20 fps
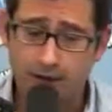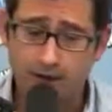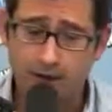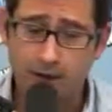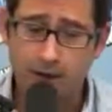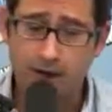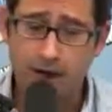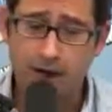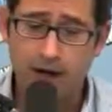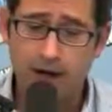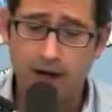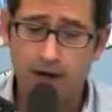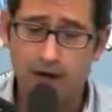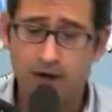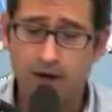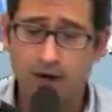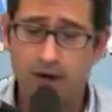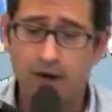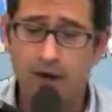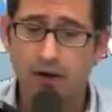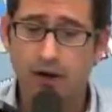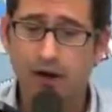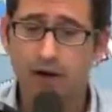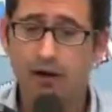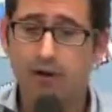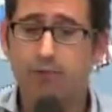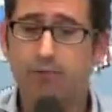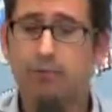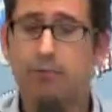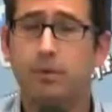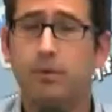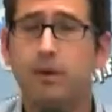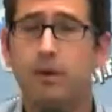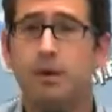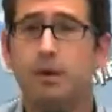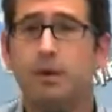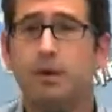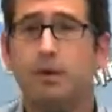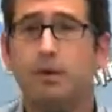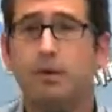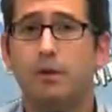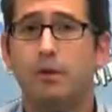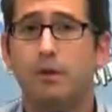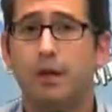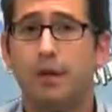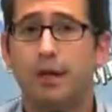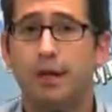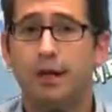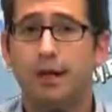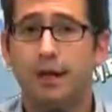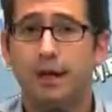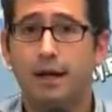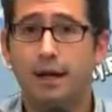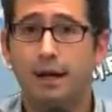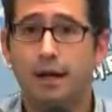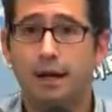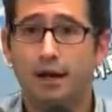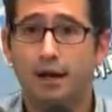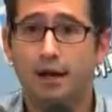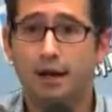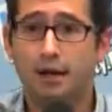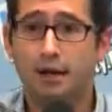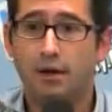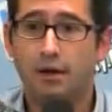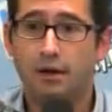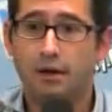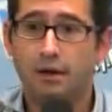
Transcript: where the